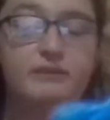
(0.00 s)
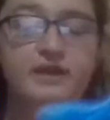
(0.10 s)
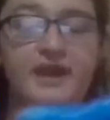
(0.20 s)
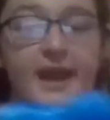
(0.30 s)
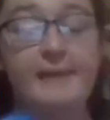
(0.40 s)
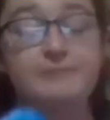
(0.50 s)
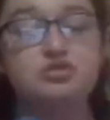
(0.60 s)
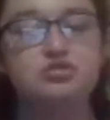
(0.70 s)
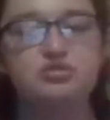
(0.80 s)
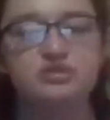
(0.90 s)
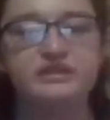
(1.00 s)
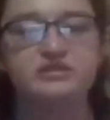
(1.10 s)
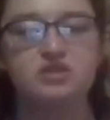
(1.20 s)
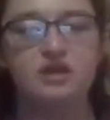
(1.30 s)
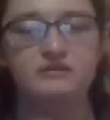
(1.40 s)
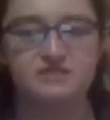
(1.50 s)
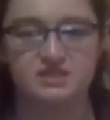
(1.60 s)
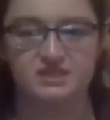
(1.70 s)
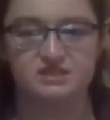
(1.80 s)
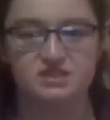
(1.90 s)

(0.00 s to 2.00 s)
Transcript: He absolutely loves these.